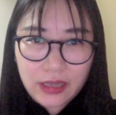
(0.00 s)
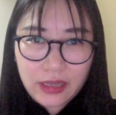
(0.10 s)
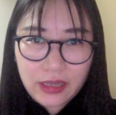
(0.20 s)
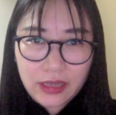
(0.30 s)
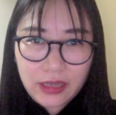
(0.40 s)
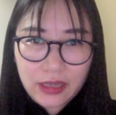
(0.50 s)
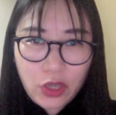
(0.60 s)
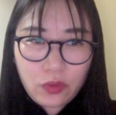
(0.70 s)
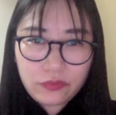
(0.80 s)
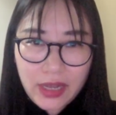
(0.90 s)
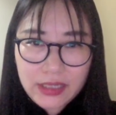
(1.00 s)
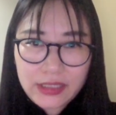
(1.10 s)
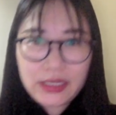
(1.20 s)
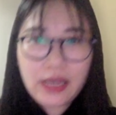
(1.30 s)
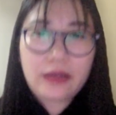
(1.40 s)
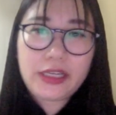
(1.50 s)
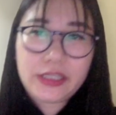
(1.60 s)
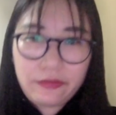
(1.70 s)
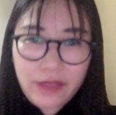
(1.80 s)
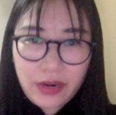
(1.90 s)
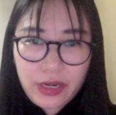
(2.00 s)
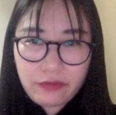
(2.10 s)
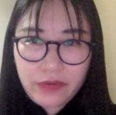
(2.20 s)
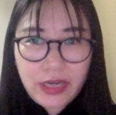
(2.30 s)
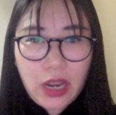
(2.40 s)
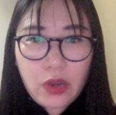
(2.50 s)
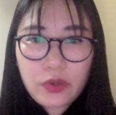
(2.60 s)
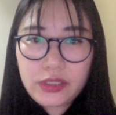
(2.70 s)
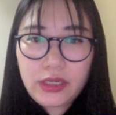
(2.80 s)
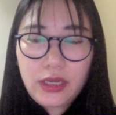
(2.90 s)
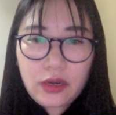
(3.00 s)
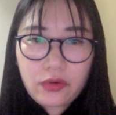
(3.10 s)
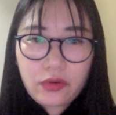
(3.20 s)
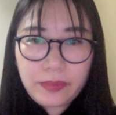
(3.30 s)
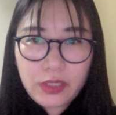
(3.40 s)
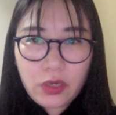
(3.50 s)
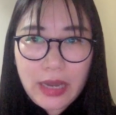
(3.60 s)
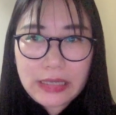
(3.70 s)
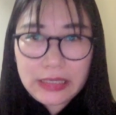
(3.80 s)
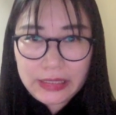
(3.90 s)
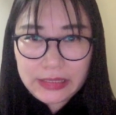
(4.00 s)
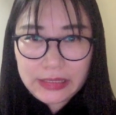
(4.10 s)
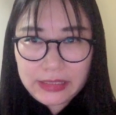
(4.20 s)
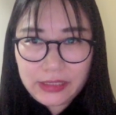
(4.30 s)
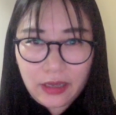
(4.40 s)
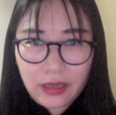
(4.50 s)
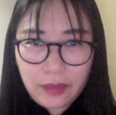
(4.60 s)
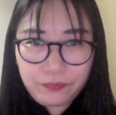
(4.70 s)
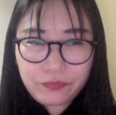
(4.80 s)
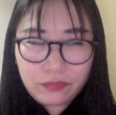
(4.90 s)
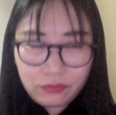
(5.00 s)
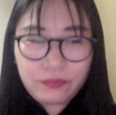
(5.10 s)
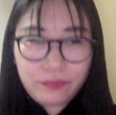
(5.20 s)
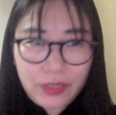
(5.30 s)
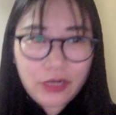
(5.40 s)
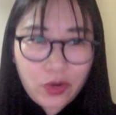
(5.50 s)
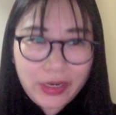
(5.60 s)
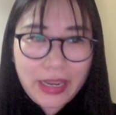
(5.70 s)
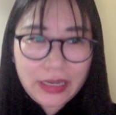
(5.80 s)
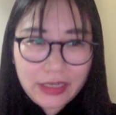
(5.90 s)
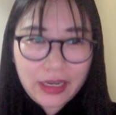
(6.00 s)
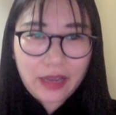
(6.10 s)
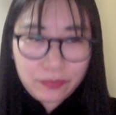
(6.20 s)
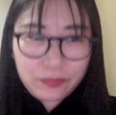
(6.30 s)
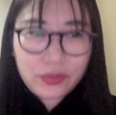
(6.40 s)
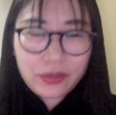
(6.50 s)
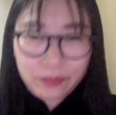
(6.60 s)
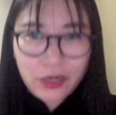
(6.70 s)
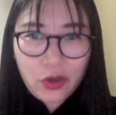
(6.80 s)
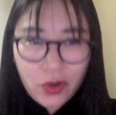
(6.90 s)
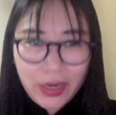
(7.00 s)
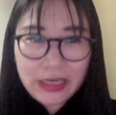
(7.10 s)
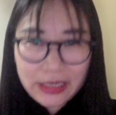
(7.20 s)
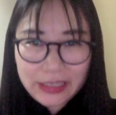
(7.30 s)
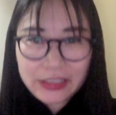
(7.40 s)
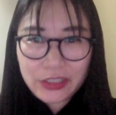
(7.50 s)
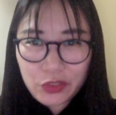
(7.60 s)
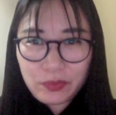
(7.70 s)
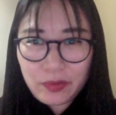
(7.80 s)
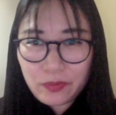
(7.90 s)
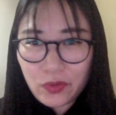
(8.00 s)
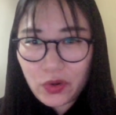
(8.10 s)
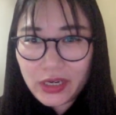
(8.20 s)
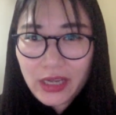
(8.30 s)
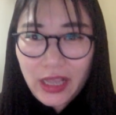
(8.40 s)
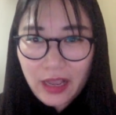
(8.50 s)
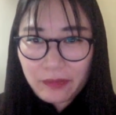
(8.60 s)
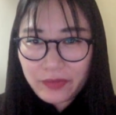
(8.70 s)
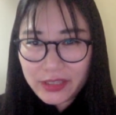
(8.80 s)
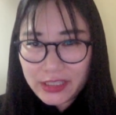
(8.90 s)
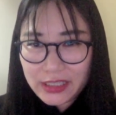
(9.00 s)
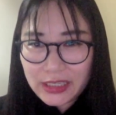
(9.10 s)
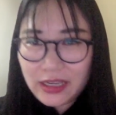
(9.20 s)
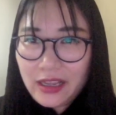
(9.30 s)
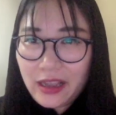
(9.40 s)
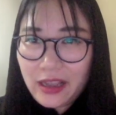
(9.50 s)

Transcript: Thu Vays is a very renowned crypto analyst, Bitcoin analyst to be more particular.